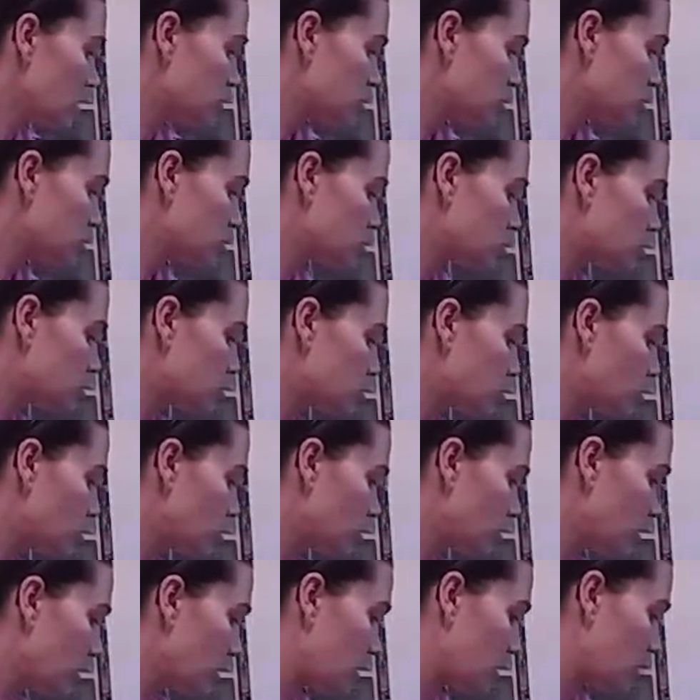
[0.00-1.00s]
to show you
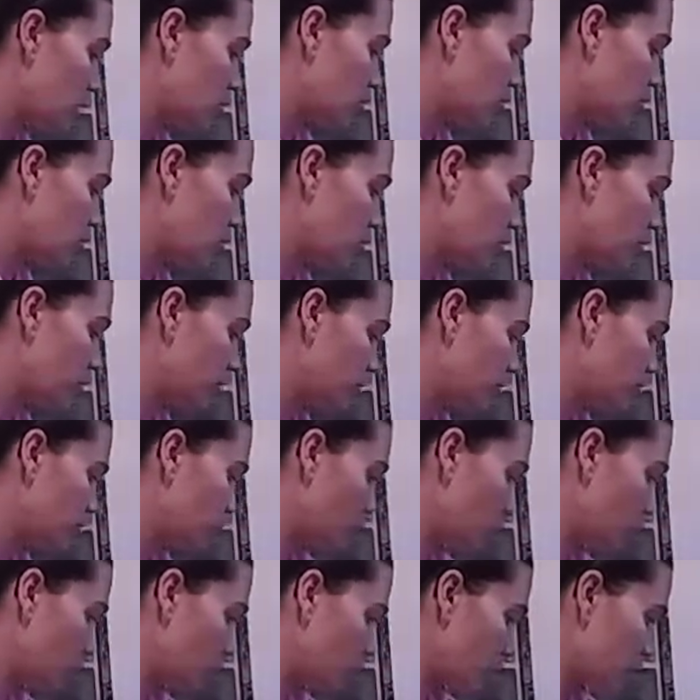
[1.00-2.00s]
guys how well it
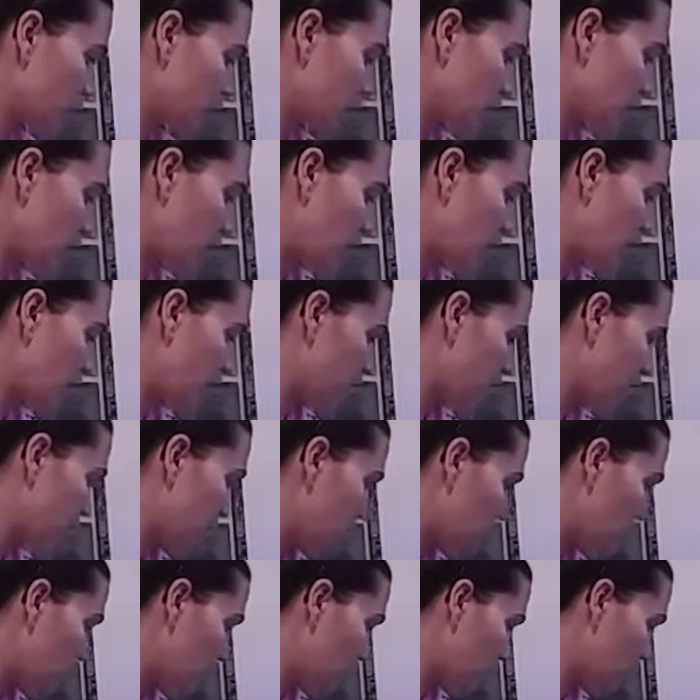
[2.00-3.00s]
works. I have
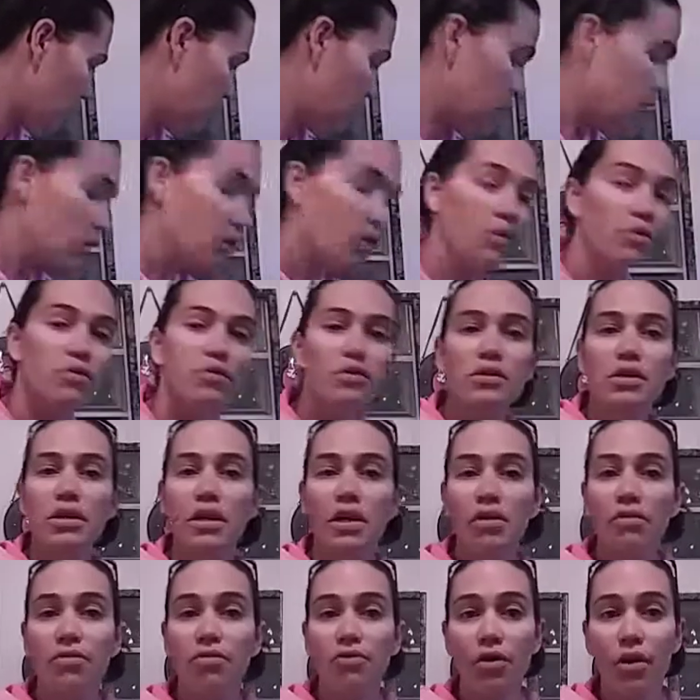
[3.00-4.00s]
been using
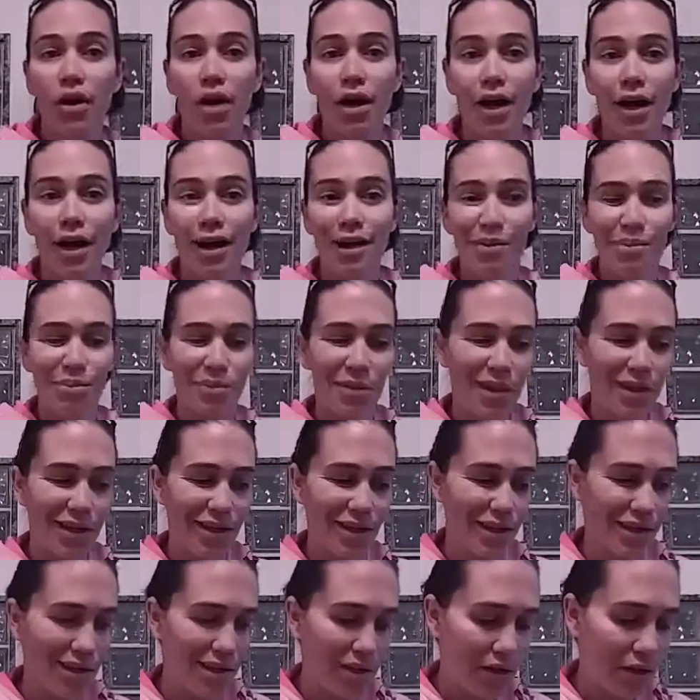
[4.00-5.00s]
it for a hot
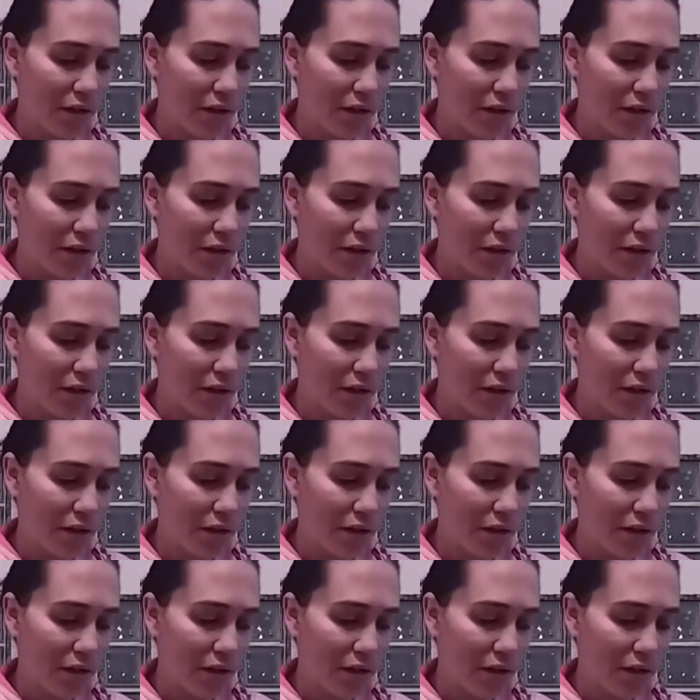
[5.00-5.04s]
minute,